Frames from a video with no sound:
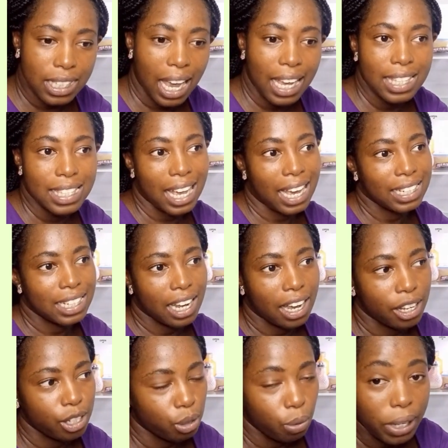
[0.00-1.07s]
It's either
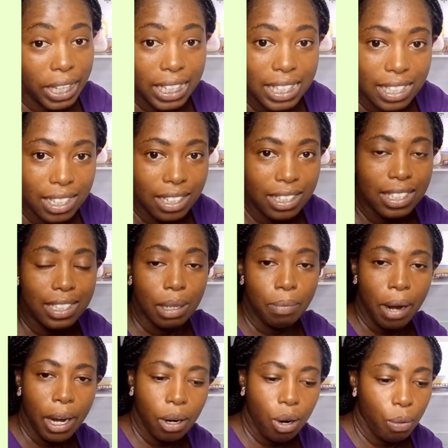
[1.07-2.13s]
you heat it in a
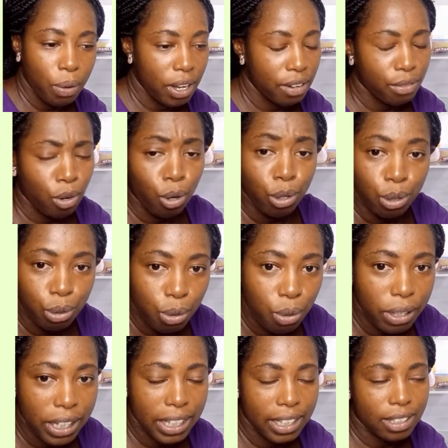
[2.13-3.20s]
microwave or you
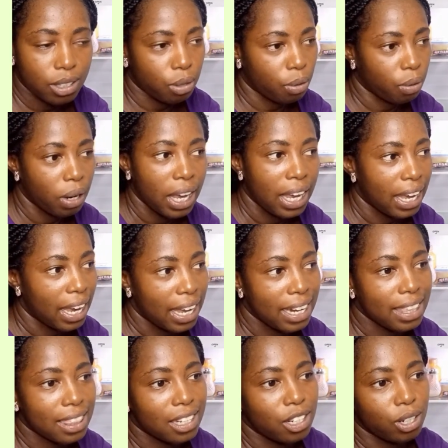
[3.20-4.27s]
cook it, or
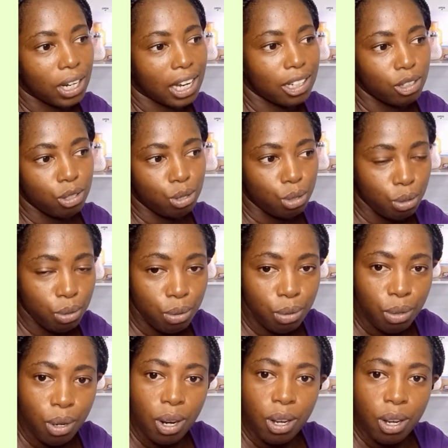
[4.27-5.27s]
anything you can do